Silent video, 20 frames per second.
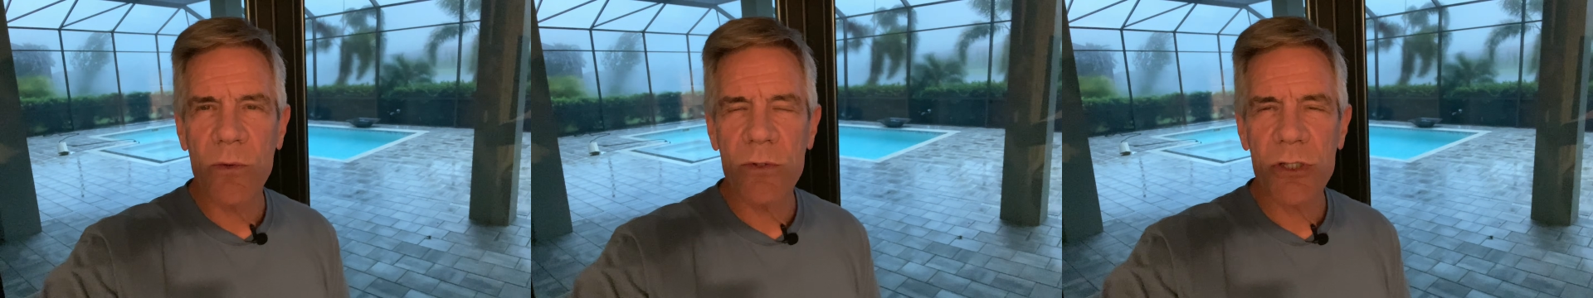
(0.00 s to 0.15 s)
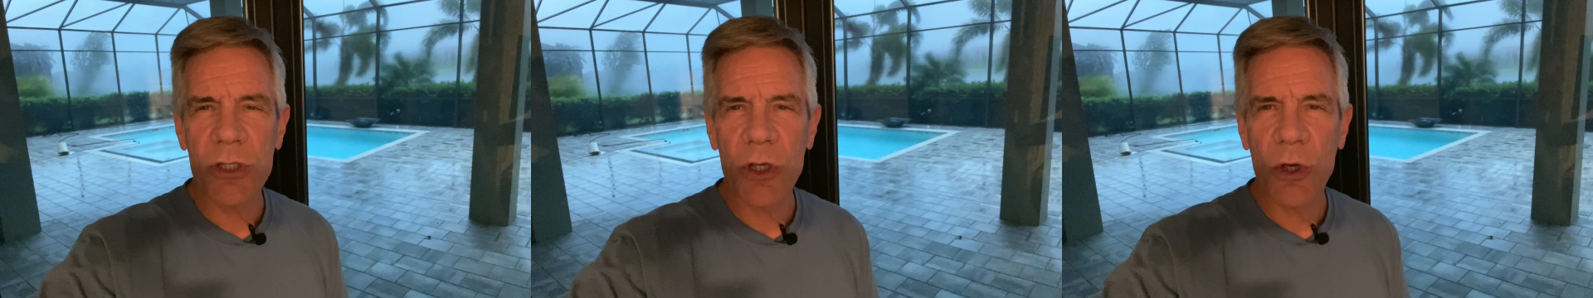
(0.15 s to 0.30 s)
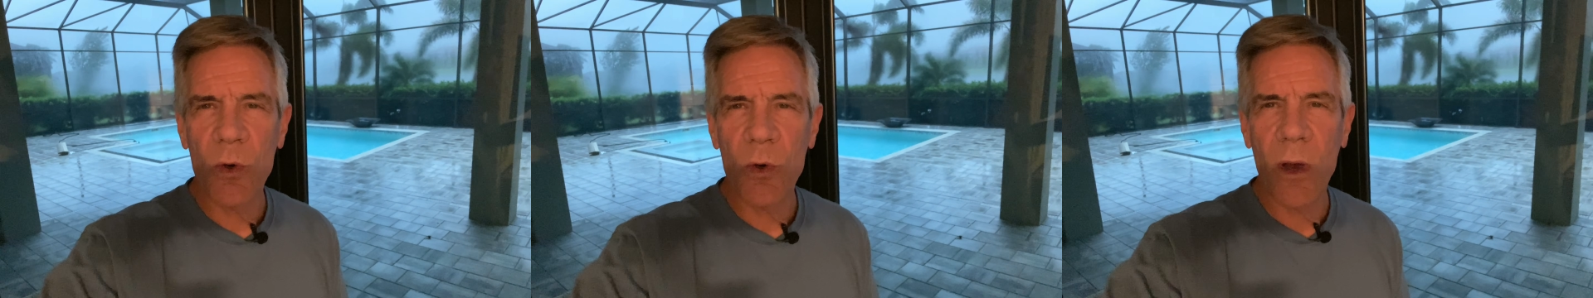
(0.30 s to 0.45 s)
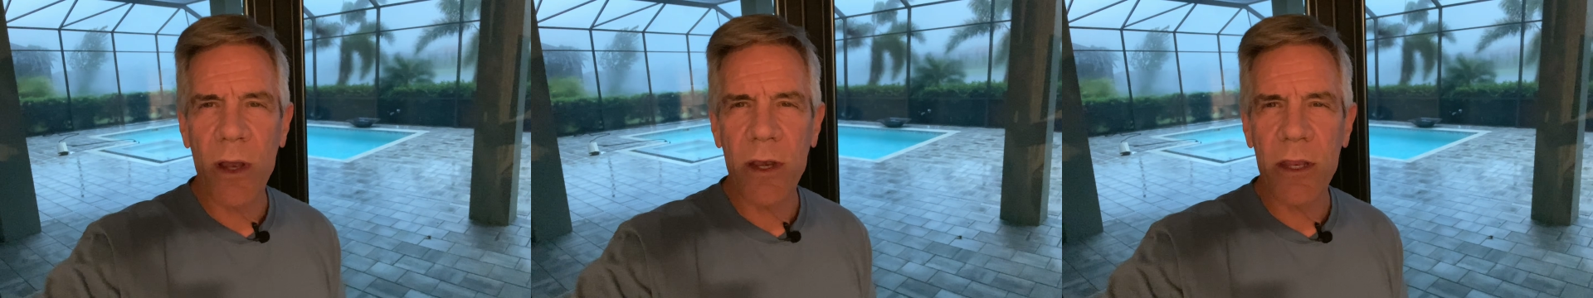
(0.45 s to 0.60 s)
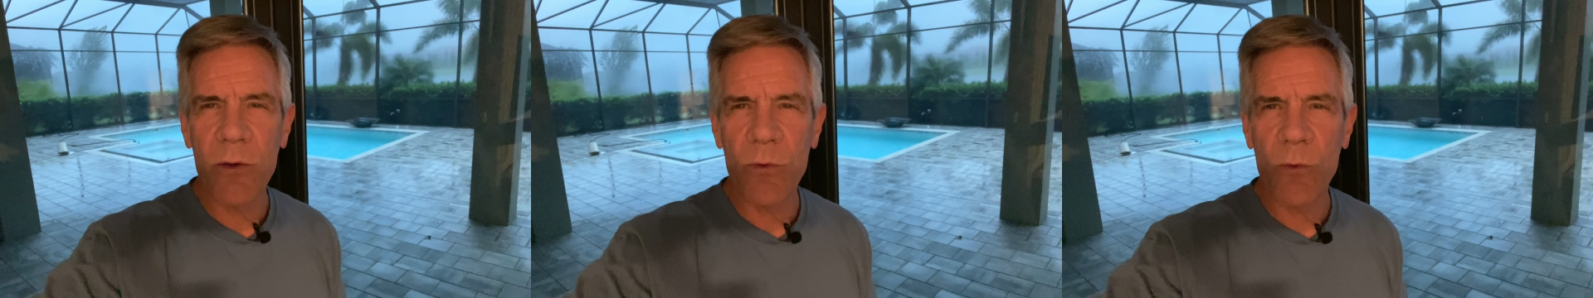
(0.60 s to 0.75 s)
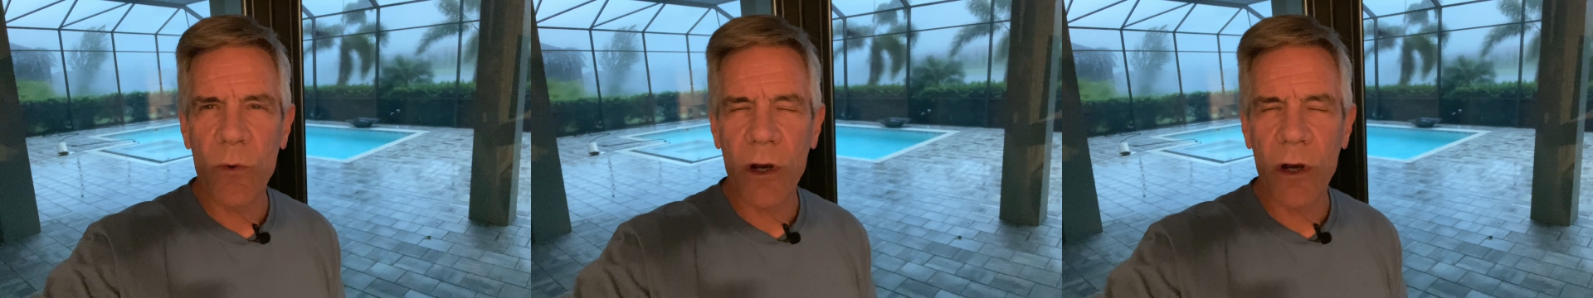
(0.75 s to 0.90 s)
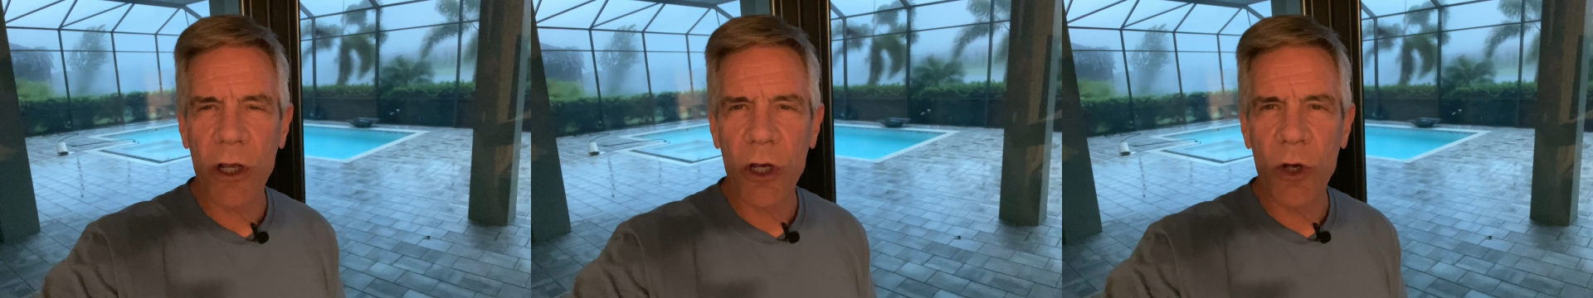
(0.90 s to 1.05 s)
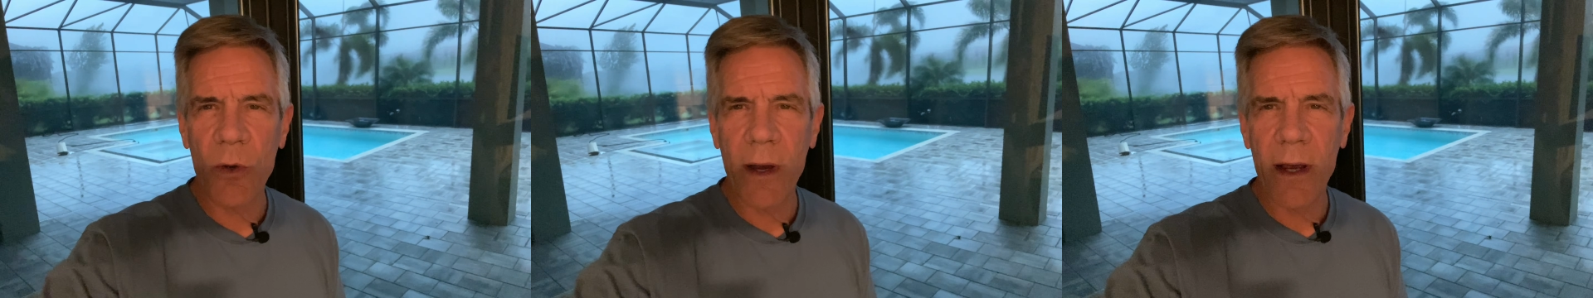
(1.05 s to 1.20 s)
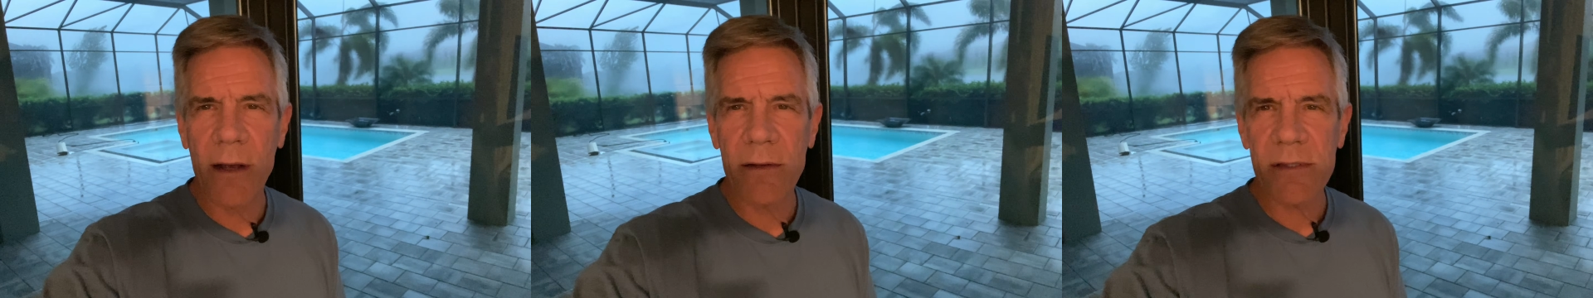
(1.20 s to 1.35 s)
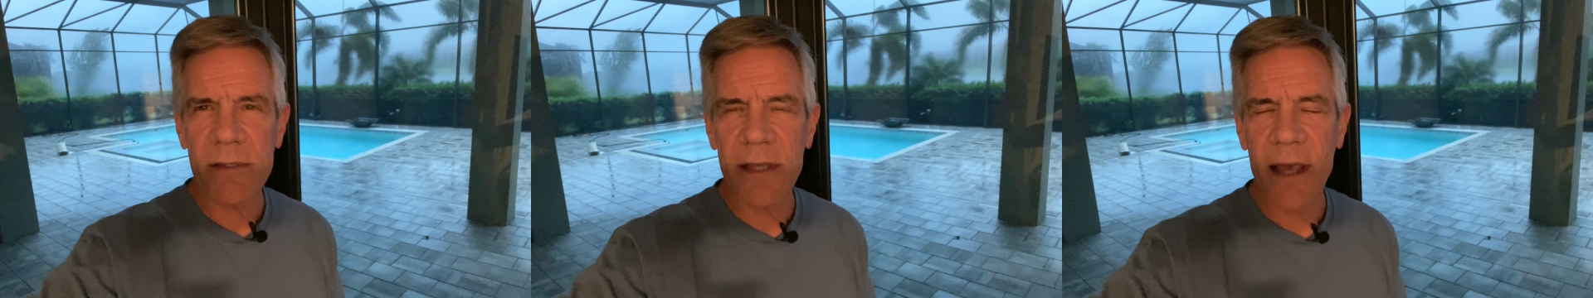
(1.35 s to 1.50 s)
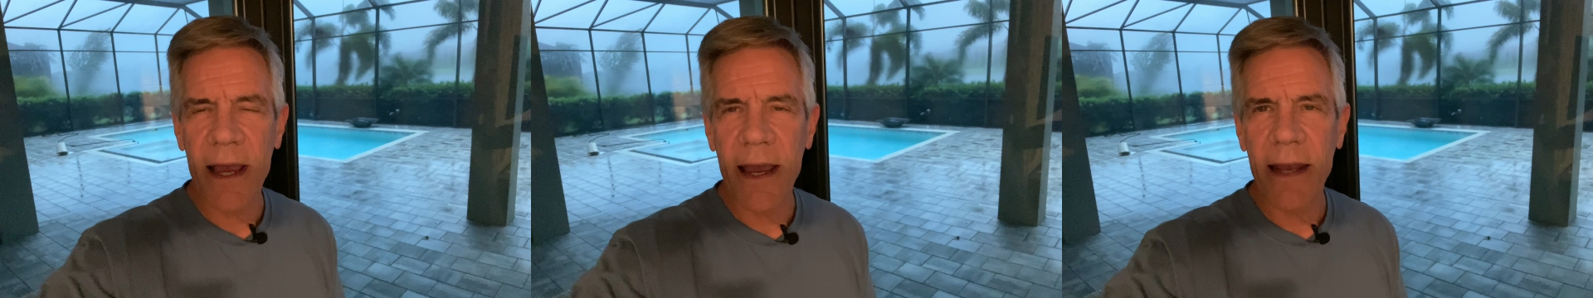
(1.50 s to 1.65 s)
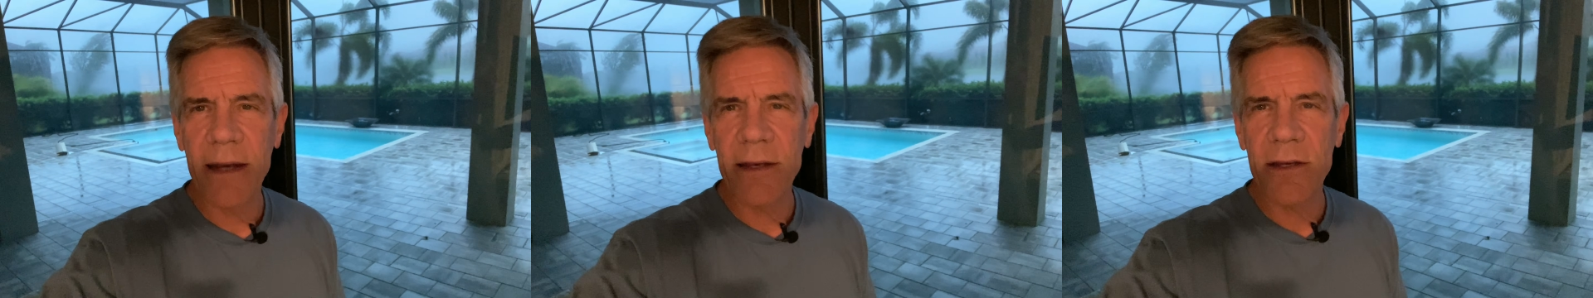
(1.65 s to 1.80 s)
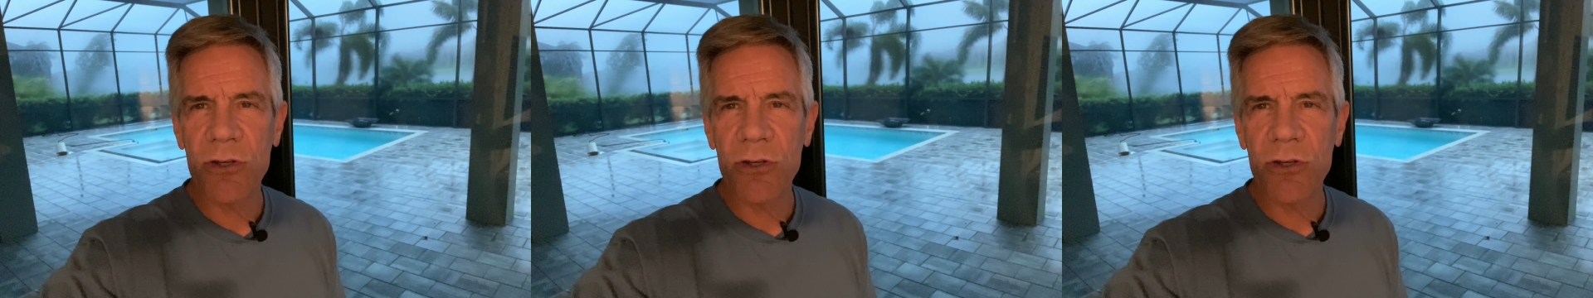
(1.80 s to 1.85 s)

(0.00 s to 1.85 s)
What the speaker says: so I didn't want to go outside